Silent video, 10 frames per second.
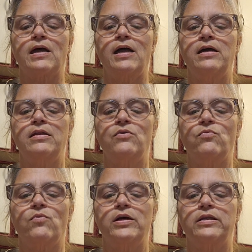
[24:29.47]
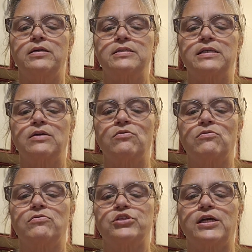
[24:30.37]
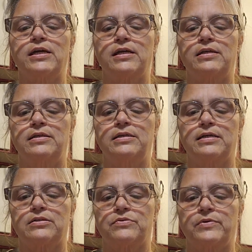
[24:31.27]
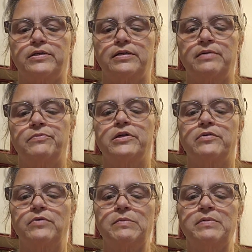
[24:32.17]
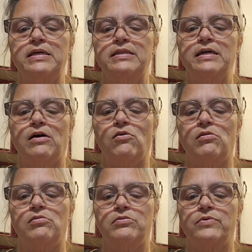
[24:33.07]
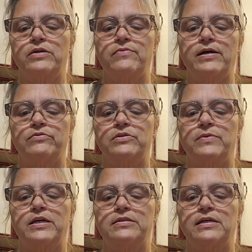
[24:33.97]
and 1 single crochet in the next one. And we're going to repeat that all the way around till we get